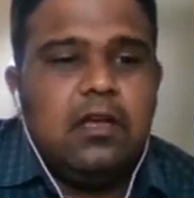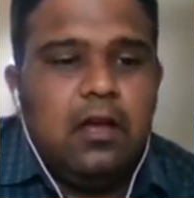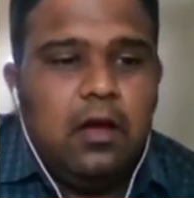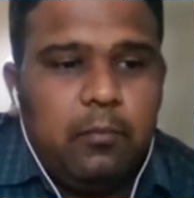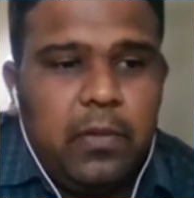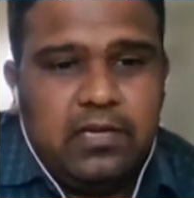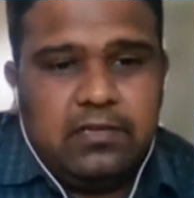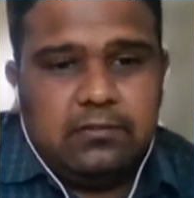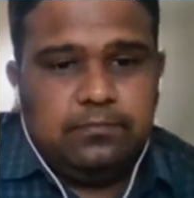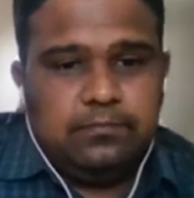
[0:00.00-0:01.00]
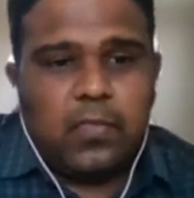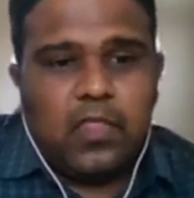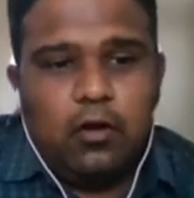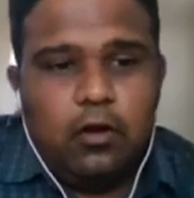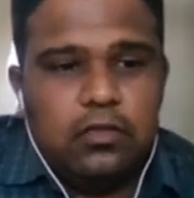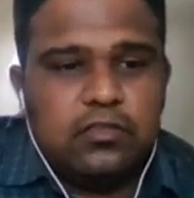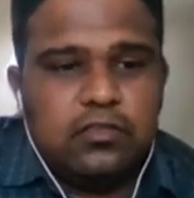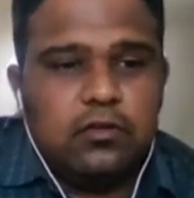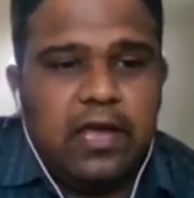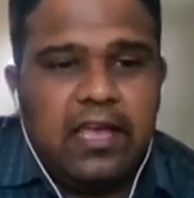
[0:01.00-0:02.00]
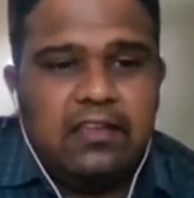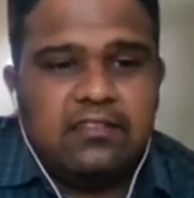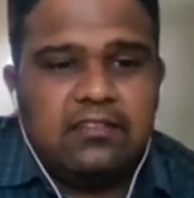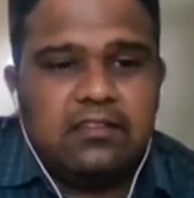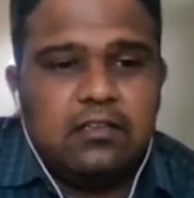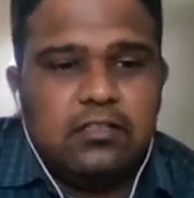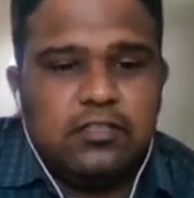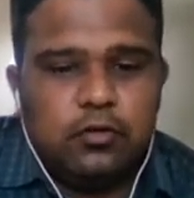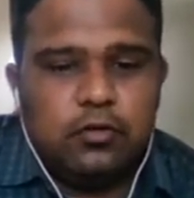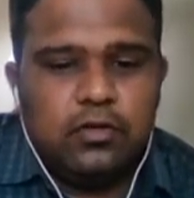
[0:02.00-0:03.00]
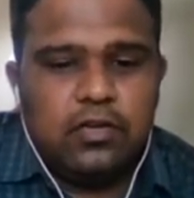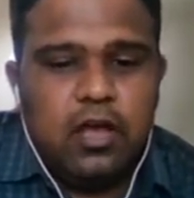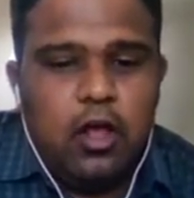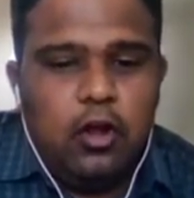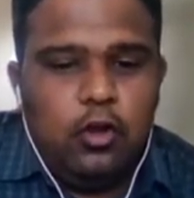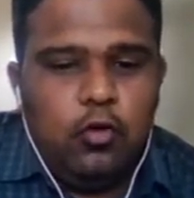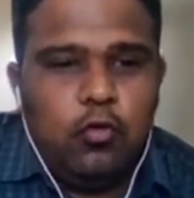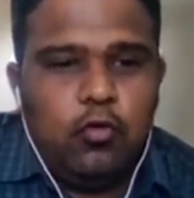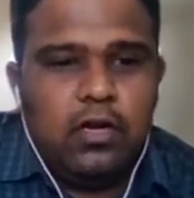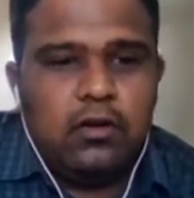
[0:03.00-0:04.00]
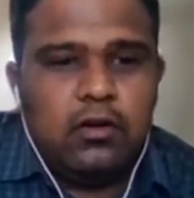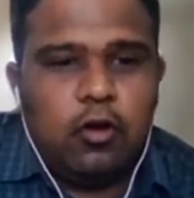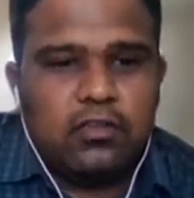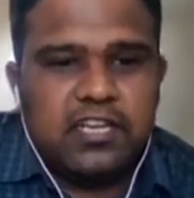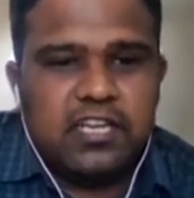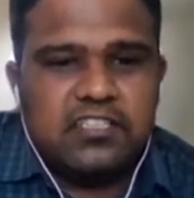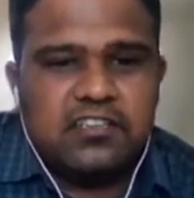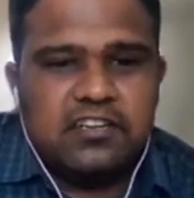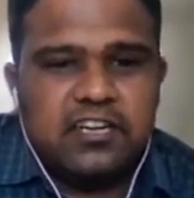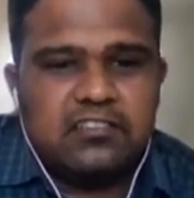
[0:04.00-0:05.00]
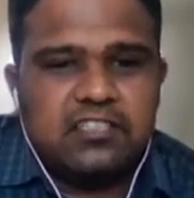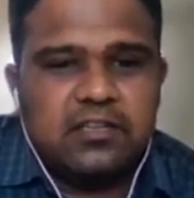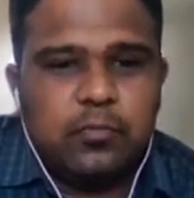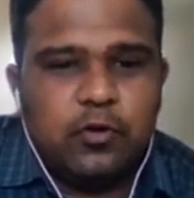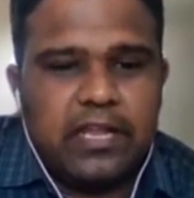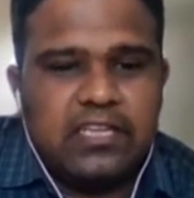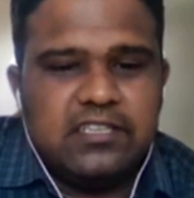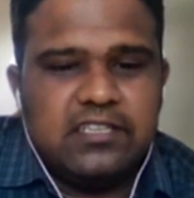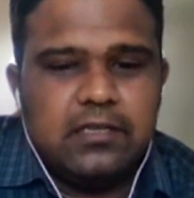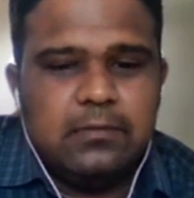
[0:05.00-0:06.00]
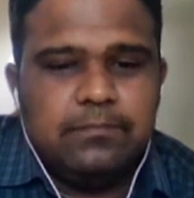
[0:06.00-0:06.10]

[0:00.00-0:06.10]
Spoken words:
but also has shown lower oxidation reduction potential